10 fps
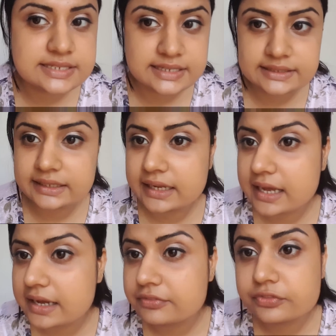see that I
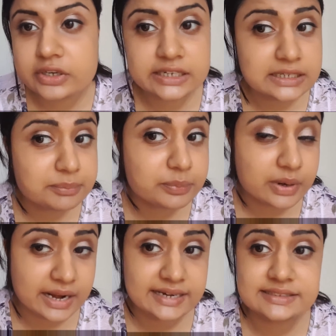have really
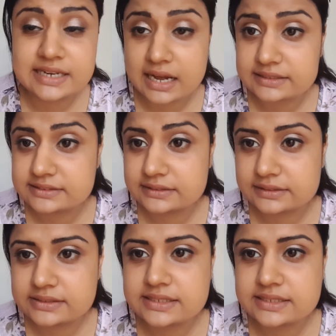bright dark circles,